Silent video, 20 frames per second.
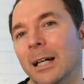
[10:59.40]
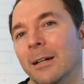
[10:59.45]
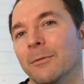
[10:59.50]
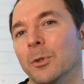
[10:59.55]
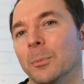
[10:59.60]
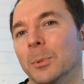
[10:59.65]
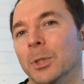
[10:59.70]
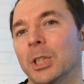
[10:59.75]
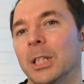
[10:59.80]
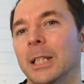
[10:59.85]
out of
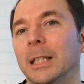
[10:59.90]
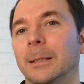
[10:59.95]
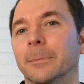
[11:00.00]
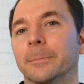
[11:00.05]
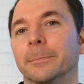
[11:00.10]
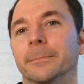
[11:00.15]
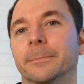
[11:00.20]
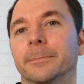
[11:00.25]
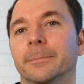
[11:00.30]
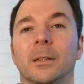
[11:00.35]
your
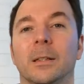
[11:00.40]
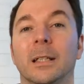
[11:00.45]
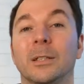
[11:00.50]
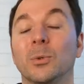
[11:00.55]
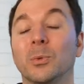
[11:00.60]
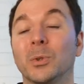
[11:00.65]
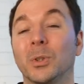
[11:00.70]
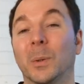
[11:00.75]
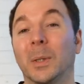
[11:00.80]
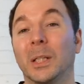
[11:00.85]
machine. There's
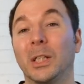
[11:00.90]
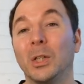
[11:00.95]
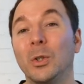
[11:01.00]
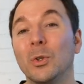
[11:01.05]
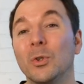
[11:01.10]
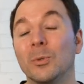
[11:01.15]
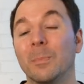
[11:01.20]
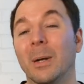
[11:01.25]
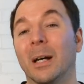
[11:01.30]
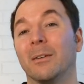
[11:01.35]
also a
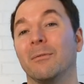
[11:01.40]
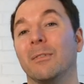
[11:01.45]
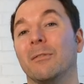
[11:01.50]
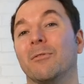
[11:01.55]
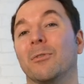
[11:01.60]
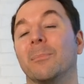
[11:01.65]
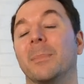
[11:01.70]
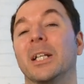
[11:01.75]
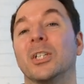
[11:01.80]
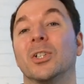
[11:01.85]
huge amount of
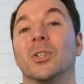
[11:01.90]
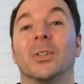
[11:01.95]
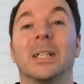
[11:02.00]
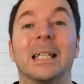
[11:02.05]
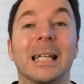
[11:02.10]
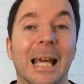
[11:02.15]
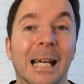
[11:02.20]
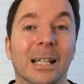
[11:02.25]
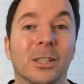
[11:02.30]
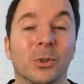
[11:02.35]
information on
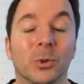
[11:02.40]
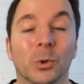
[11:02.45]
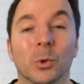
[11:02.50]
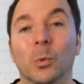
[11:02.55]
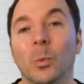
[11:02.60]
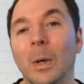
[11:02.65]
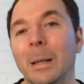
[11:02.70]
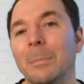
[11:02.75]
the X-Tool